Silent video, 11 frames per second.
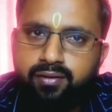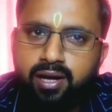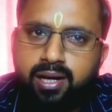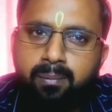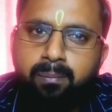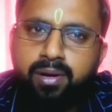They
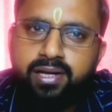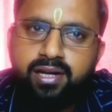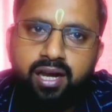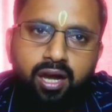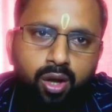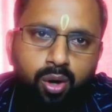will
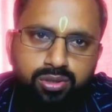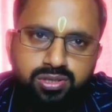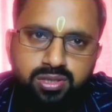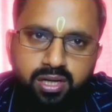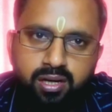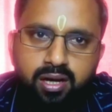completely
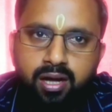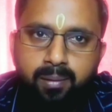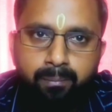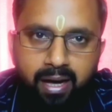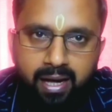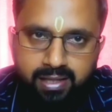lose their
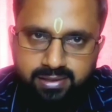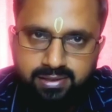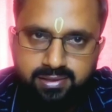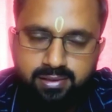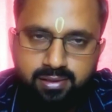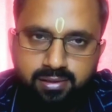
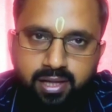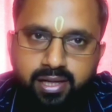balance.